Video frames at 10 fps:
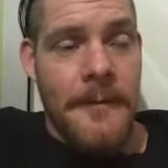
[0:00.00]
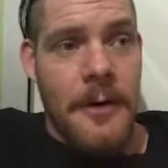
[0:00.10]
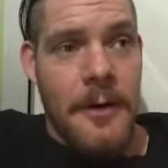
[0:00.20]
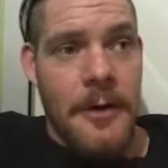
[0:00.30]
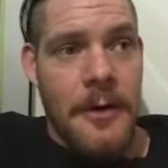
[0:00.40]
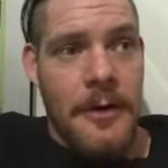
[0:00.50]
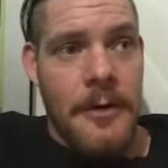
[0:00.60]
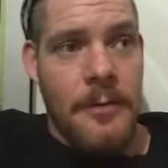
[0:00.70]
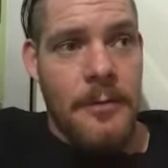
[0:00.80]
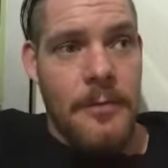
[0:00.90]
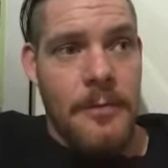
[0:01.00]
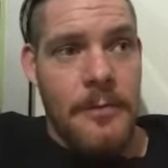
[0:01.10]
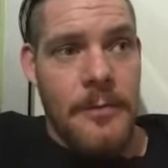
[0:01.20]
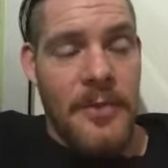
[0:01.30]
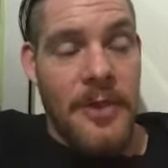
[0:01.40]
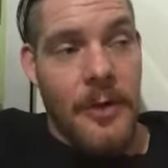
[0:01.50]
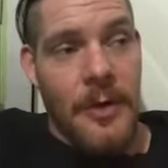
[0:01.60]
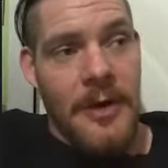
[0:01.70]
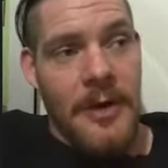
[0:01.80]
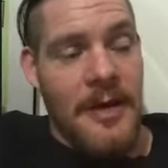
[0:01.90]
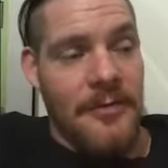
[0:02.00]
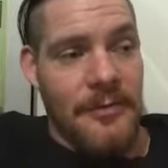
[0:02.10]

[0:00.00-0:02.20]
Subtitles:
Though I haven't